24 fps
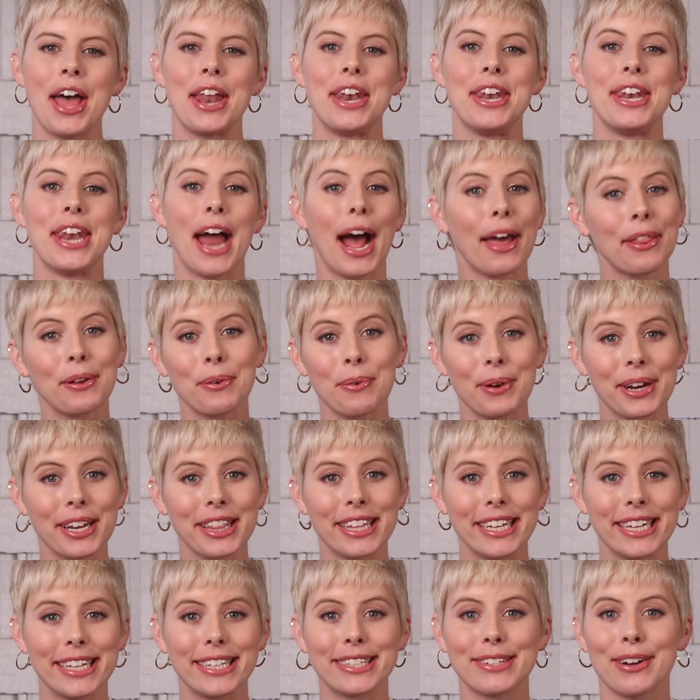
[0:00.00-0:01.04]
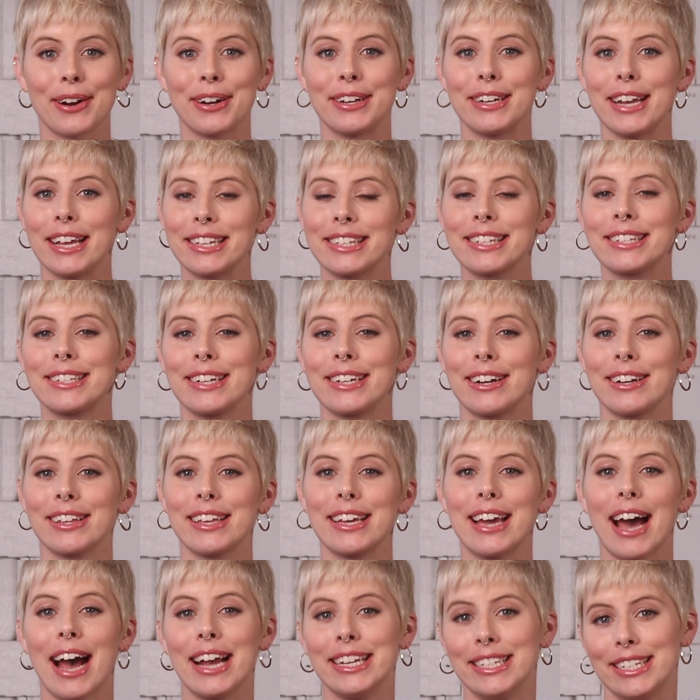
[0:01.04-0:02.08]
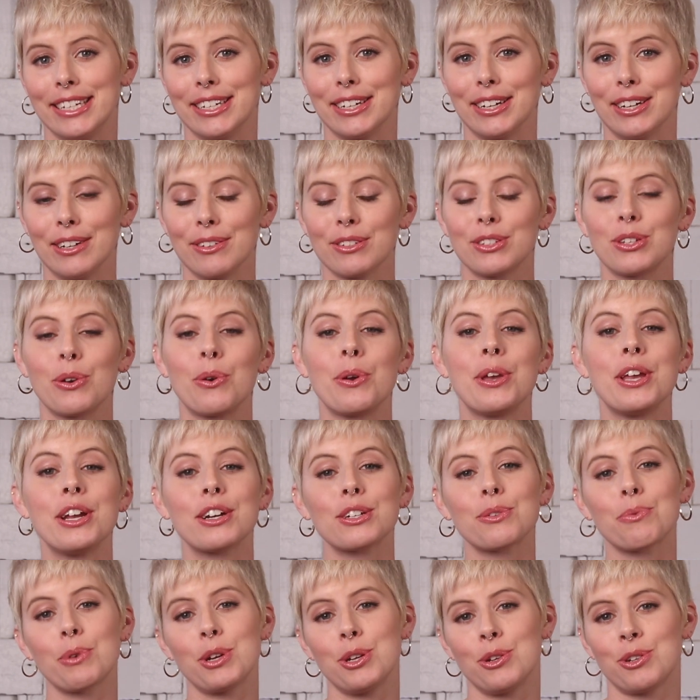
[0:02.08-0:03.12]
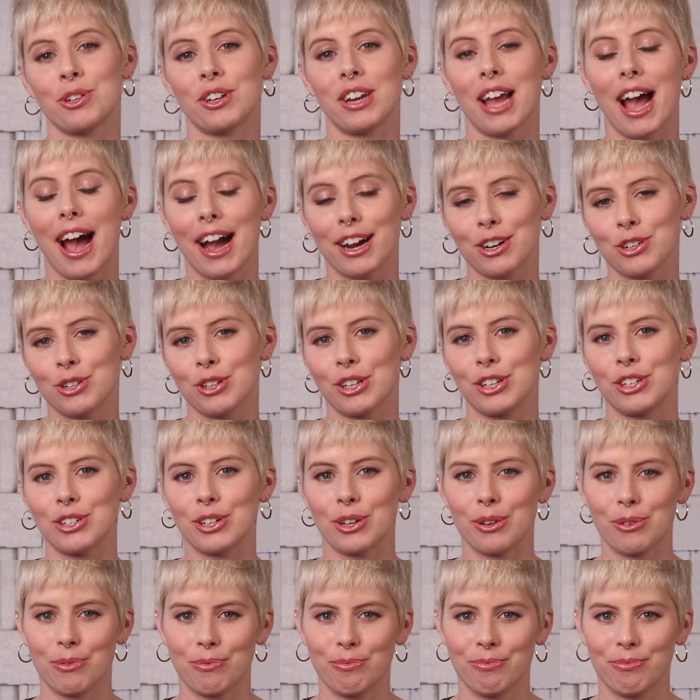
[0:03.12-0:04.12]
Neither one of these are necessarily ideal, so here's what you should actually do.